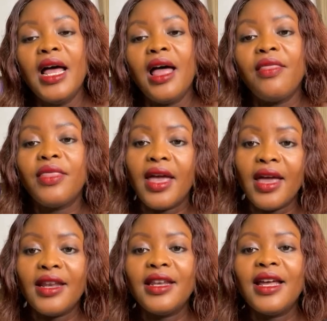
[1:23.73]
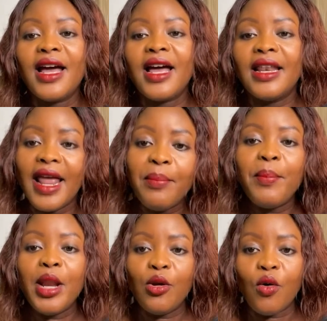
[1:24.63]
and then let
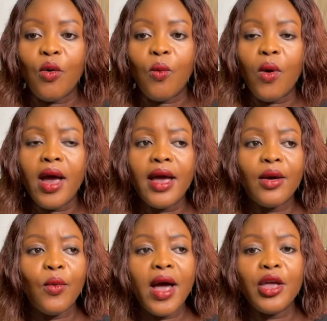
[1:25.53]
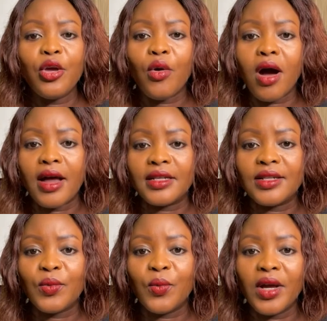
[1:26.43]
me know where are you
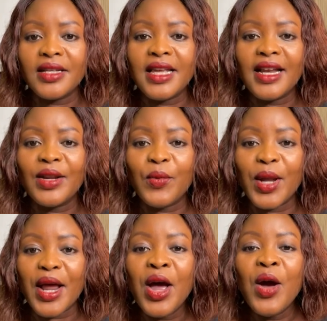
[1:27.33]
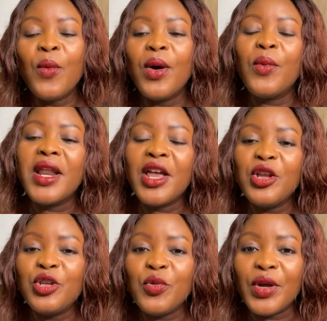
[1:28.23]
at, exactly what are you
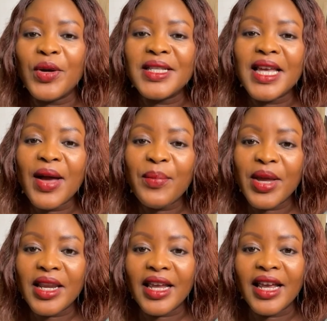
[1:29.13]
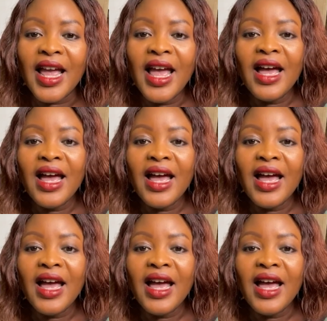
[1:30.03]
doing, what's happening.